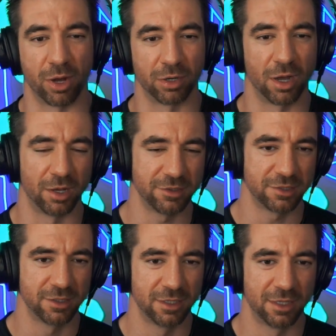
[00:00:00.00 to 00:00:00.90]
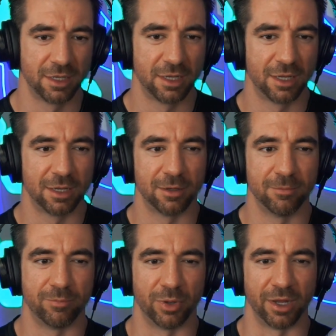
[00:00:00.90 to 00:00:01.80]
bug hunt,
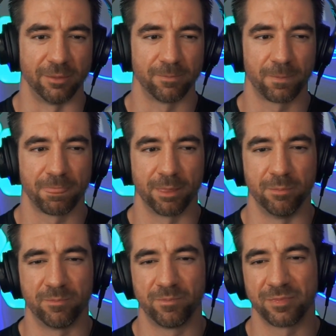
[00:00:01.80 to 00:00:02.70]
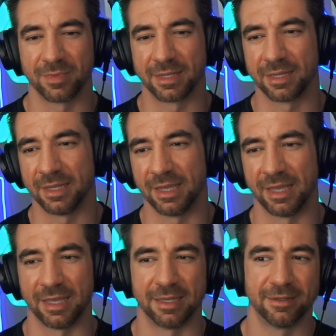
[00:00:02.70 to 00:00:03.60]
but
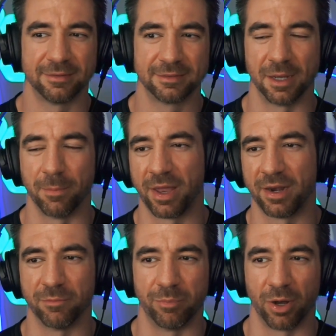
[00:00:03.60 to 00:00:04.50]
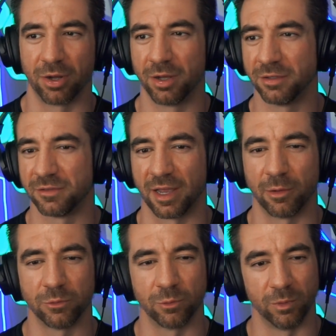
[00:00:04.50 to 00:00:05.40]
eh, competitive bug hunt
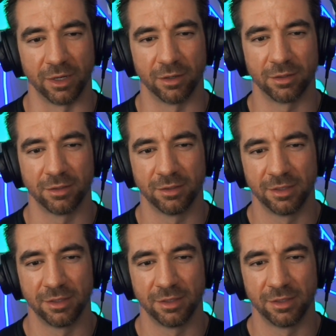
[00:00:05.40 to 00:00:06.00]
sounds weird.